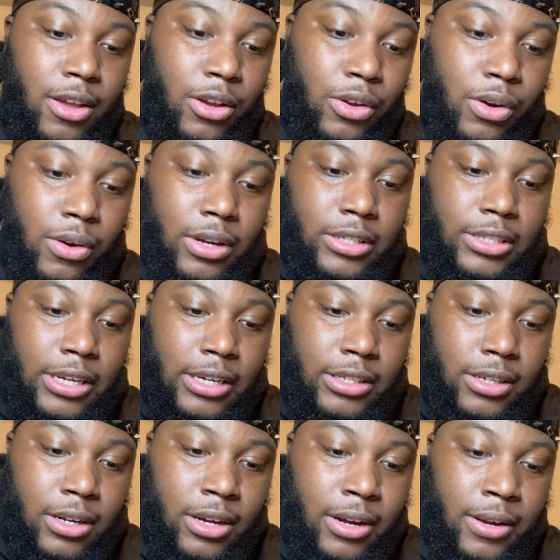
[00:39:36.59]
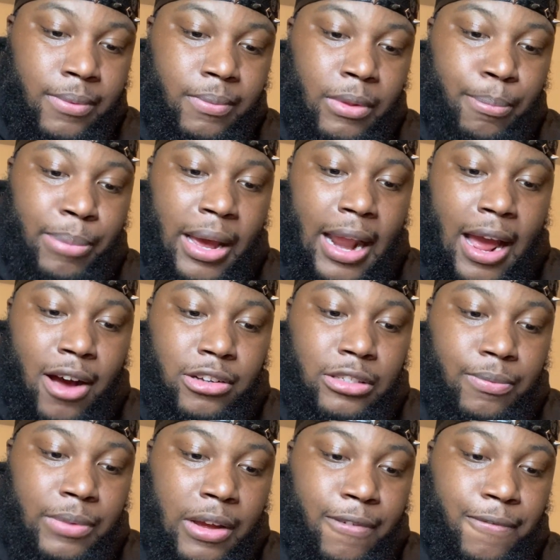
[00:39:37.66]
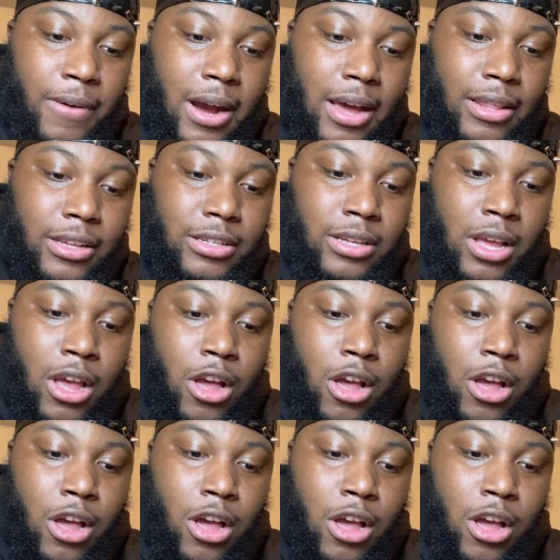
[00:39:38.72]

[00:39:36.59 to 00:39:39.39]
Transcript: You know, it says, uh, by the house of their fathers,